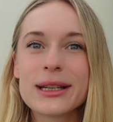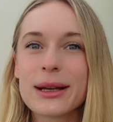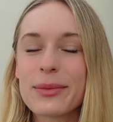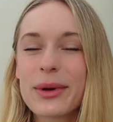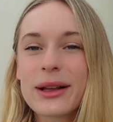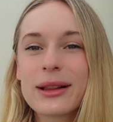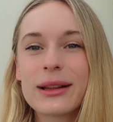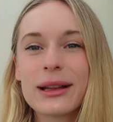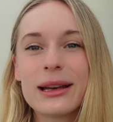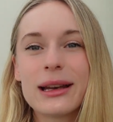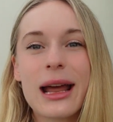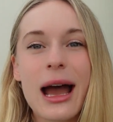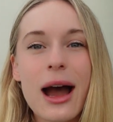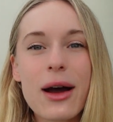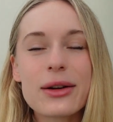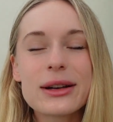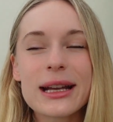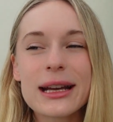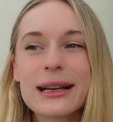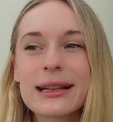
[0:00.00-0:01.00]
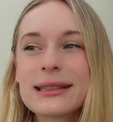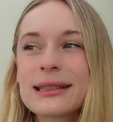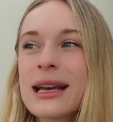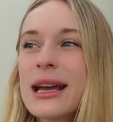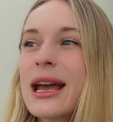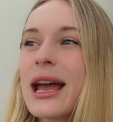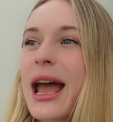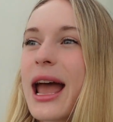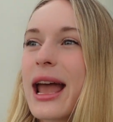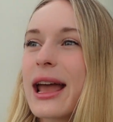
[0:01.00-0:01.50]
typically. Nowadays,
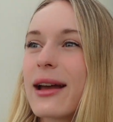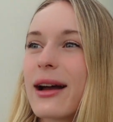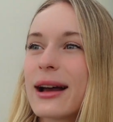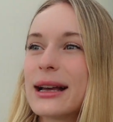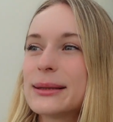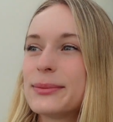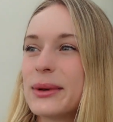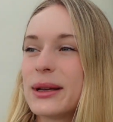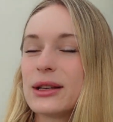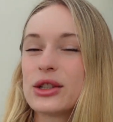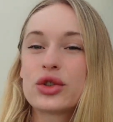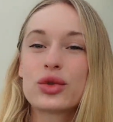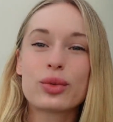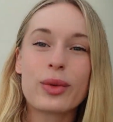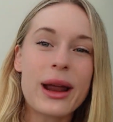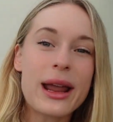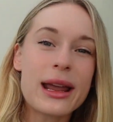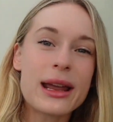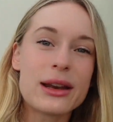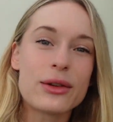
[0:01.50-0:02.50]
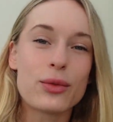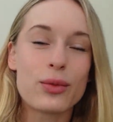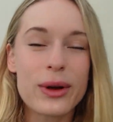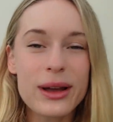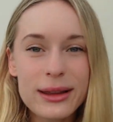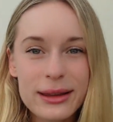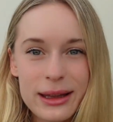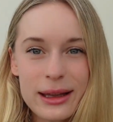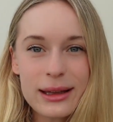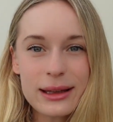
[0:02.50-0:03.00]
AI is being trained
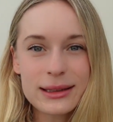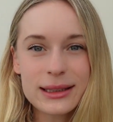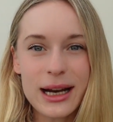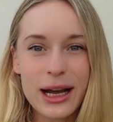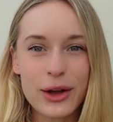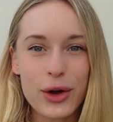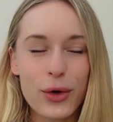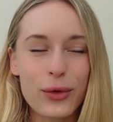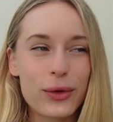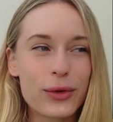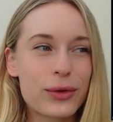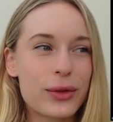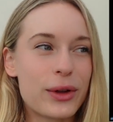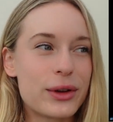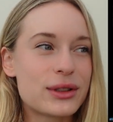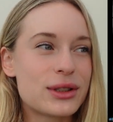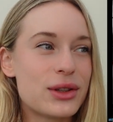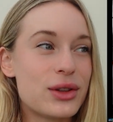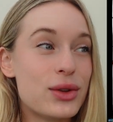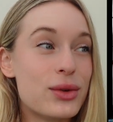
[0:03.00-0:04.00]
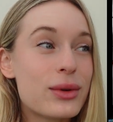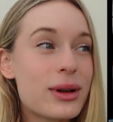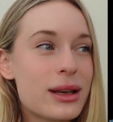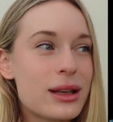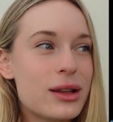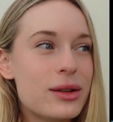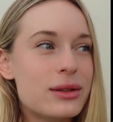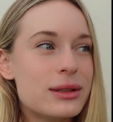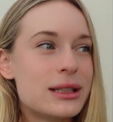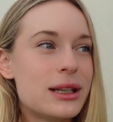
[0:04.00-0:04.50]
with Stack Overflow, so you
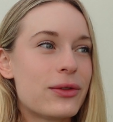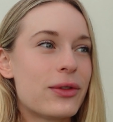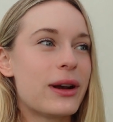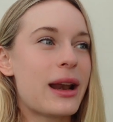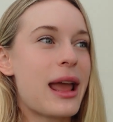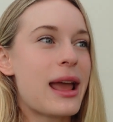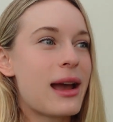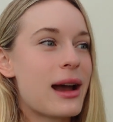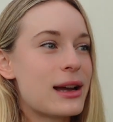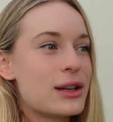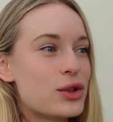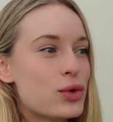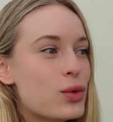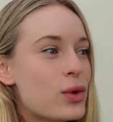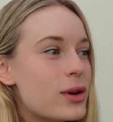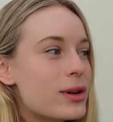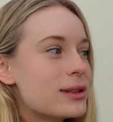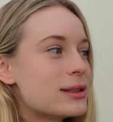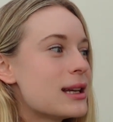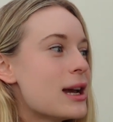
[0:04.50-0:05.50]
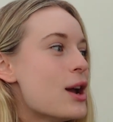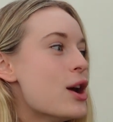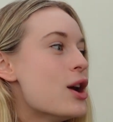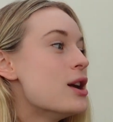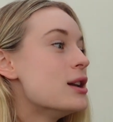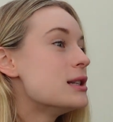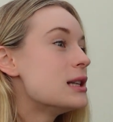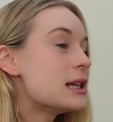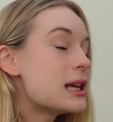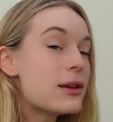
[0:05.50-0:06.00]
can use different AI tools
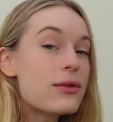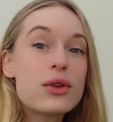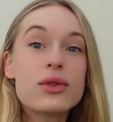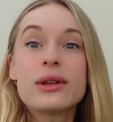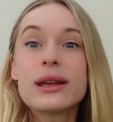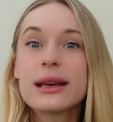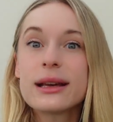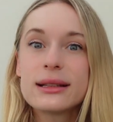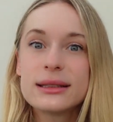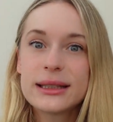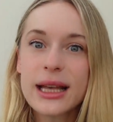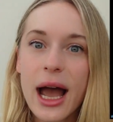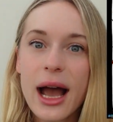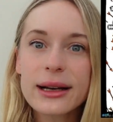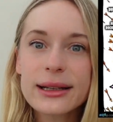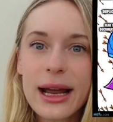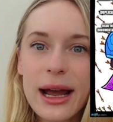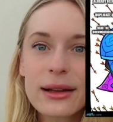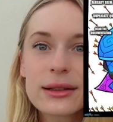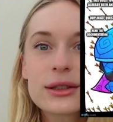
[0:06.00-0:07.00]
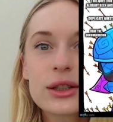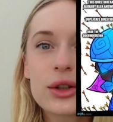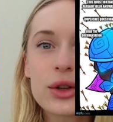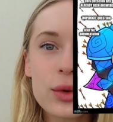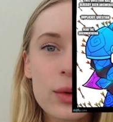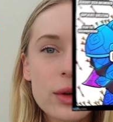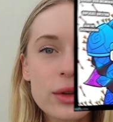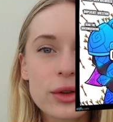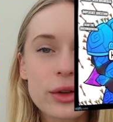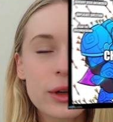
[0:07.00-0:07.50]
to give you the exact answer
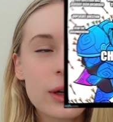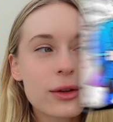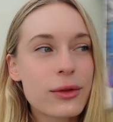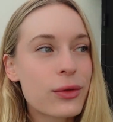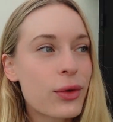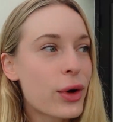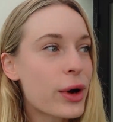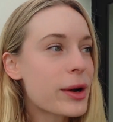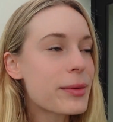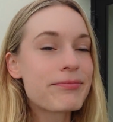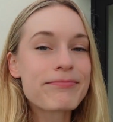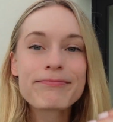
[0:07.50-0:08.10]
you are looking for